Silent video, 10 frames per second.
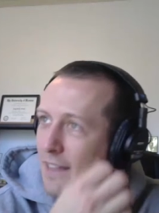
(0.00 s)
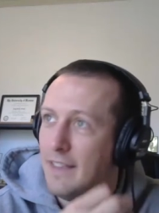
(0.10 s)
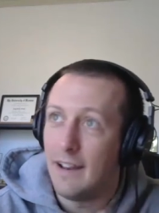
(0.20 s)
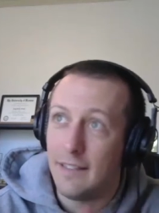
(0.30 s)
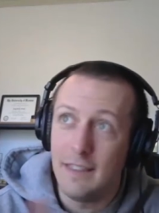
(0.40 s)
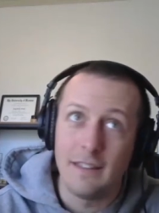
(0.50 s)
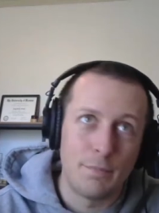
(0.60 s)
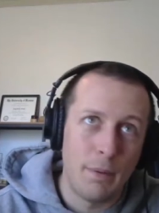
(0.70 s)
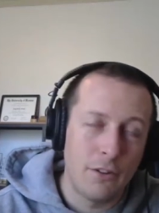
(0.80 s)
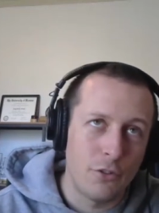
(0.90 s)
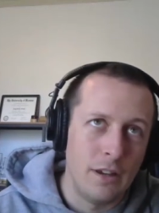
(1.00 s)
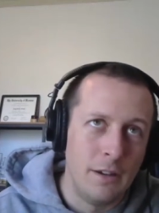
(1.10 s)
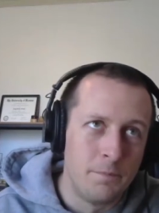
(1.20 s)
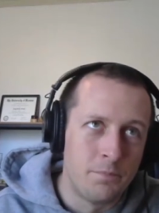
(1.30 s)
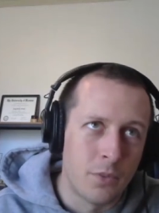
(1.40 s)
and then i think especially
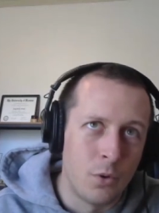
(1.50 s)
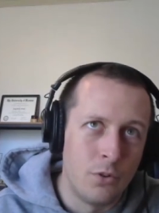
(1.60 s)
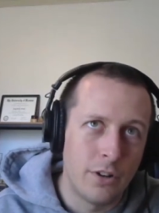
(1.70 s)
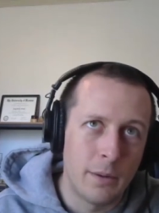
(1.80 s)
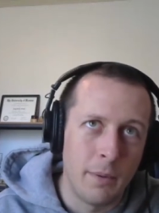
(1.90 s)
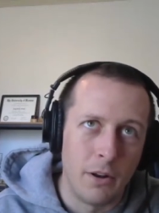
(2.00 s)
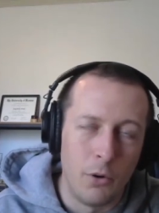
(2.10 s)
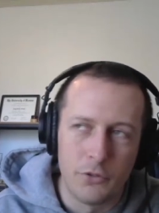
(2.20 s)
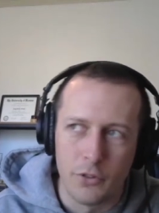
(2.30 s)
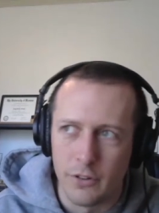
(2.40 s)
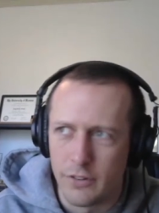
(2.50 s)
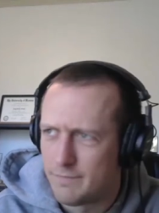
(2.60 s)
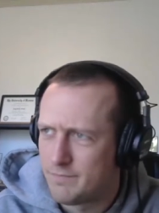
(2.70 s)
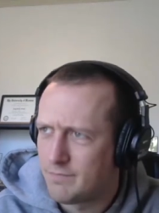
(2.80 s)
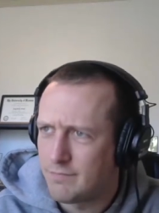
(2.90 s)
when you're talking about ultras
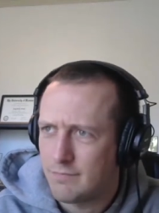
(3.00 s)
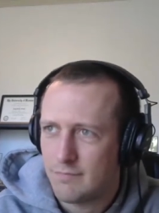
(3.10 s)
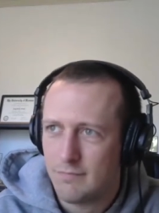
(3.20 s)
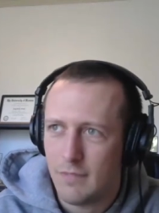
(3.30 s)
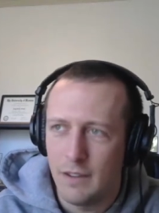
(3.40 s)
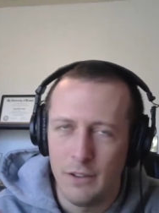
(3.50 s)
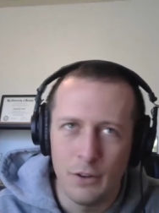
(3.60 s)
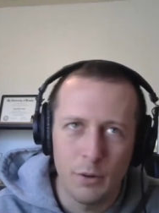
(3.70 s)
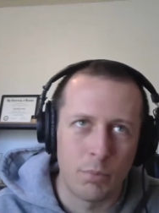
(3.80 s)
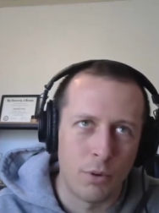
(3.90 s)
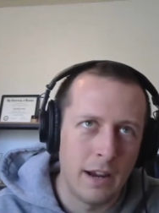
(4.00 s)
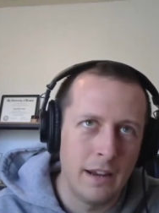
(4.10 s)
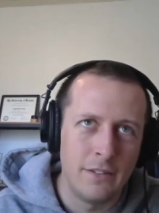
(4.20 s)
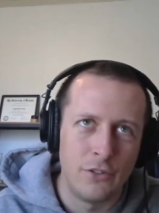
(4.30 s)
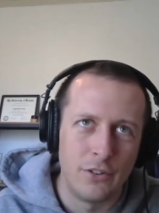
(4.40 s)
your
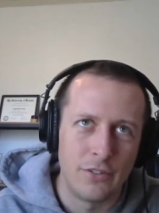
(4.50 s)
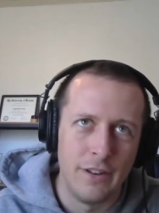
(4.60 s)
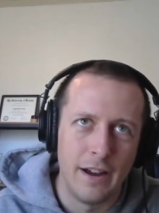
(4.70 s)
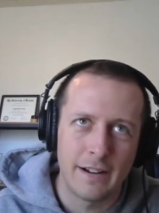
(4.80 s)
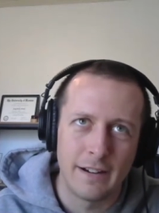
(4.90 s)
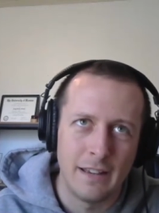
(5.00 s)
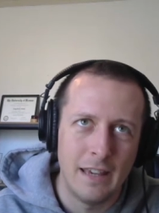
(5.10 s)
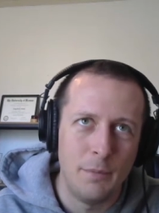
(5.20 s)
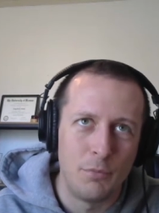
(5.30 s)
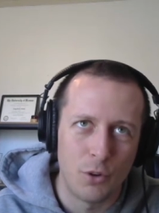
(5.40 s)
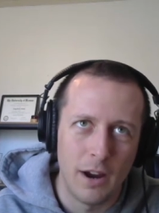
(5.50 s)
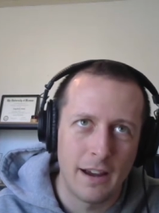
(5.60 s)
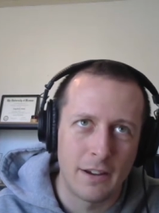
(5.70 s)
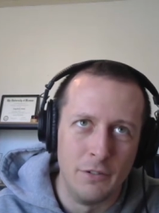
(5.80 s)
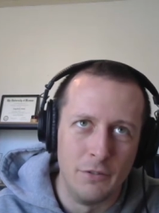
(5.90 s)
brain's just not going to keep
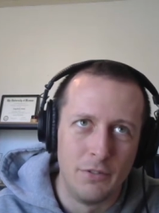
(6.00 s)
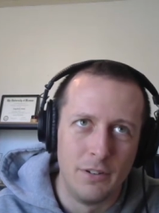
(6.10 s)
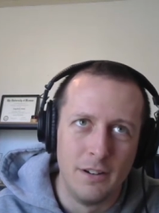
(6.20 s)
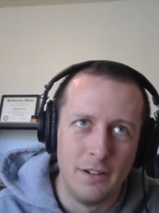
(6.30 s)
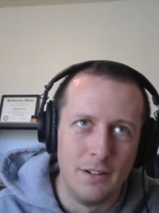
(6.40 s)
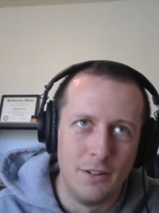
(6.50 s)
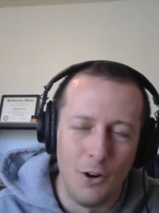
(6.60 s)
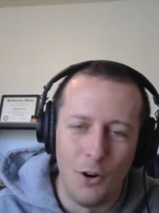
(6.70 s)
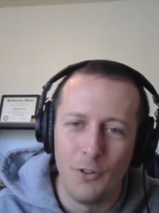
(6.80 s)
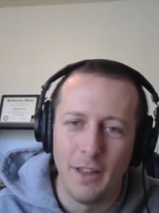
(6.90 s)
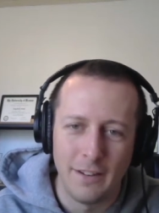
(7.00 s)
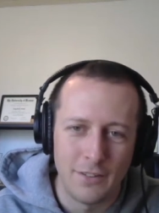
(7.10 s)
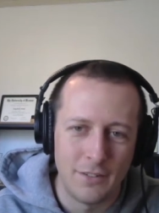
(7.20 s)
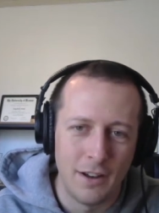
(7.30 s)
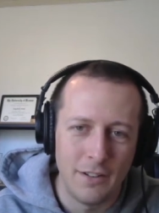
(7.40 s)
track of all that
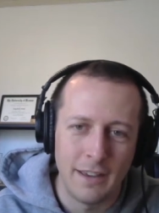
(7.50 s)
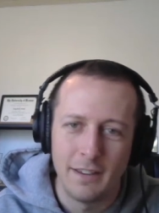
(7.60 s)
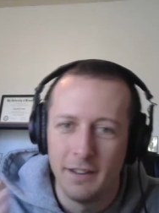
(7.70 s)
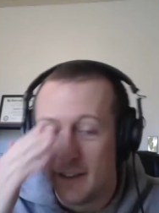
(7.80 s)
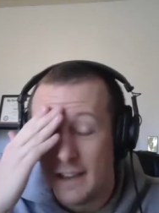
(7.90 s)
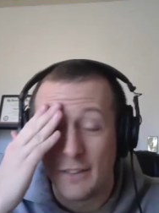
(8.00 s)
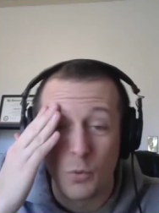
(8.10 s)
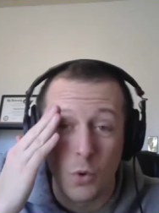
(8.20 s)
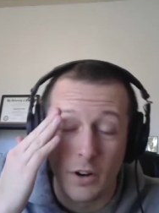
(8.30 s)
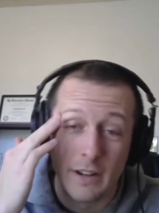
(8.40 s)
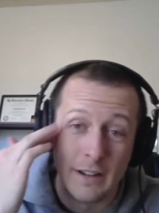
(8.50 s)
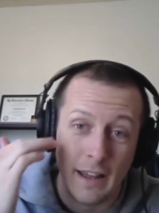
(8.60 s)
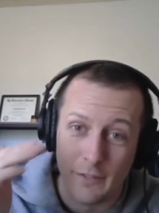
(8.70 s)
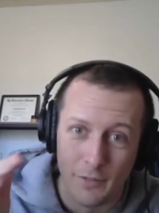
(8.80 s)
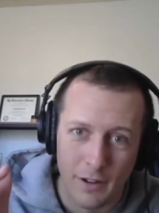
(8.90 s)
stuff like it's working
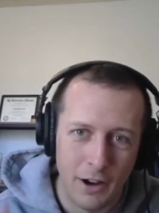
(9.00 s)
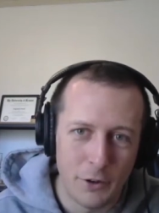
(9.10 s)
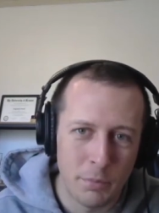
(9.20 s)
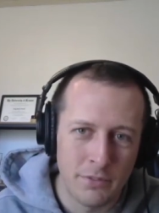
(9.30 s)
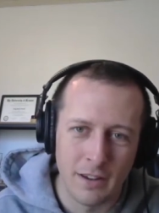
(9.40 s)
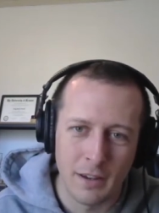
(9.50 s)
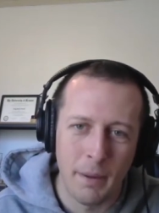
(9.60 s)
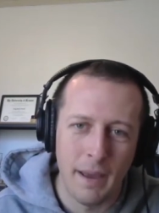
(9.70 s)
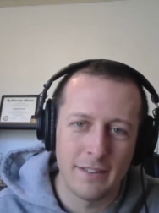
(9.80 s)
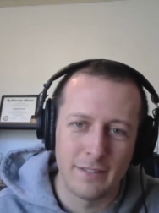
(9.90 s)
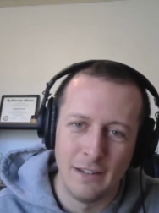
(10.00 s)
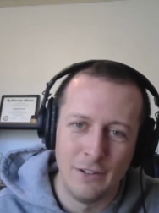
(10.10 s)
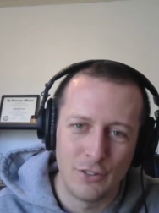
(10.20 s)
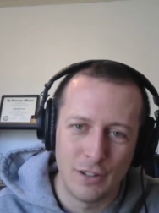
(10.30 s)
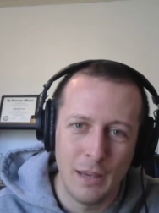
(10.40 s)
at 100% capacity
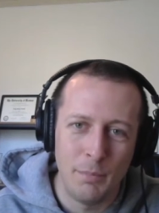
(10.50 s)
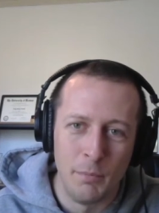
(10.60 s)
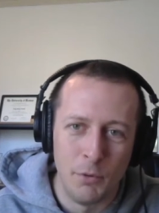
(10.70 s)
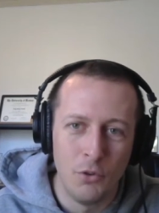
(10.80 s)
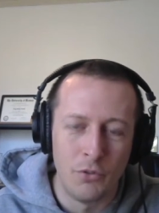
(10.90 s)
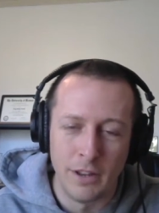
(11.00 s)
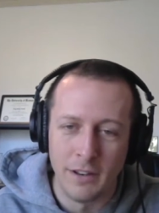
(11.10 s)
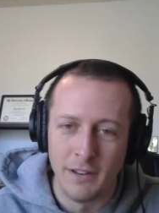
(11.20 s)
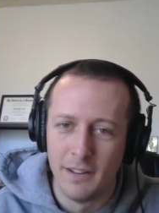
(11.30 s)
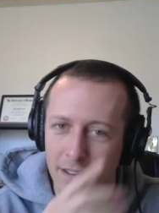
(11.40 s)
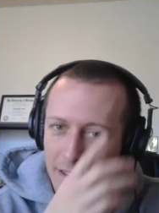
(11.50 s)
just to keep you moving